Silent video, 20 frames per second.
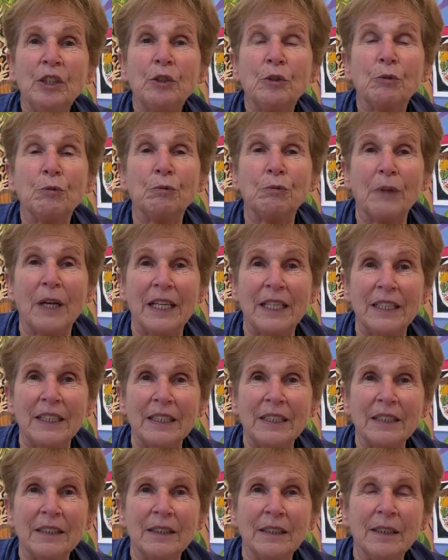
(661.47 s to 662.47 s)

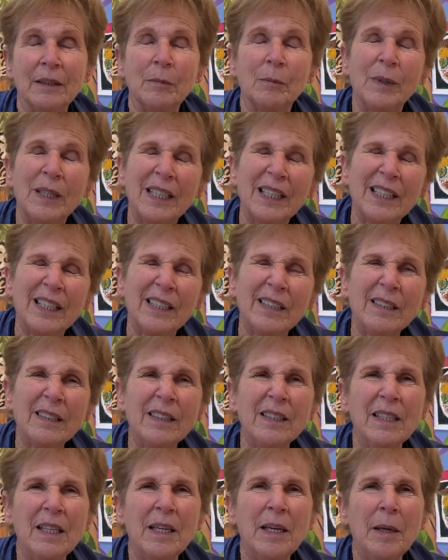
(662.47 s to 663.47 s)
great. Well,
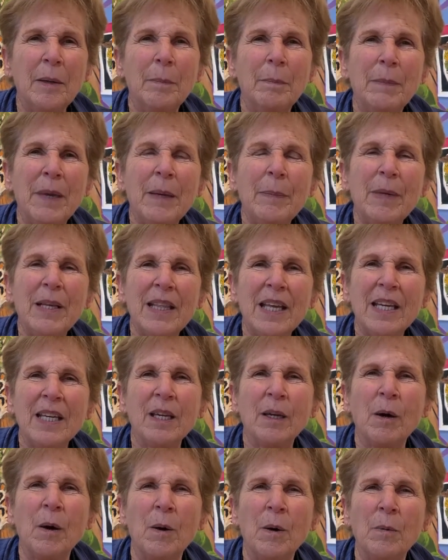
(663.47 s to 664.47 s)
maybe they
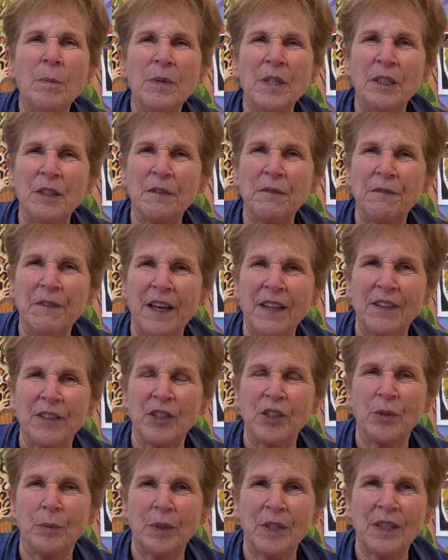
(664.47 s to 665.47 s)
comb their
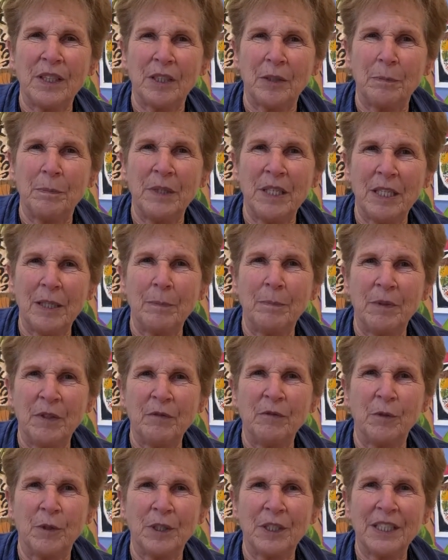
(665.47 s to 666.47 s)
feathers with their beak
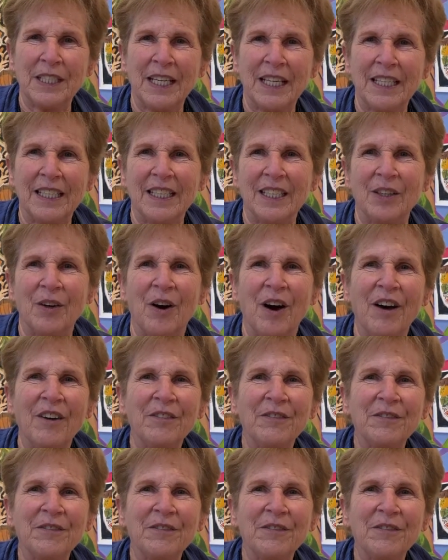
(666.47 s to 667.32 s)
before taking off.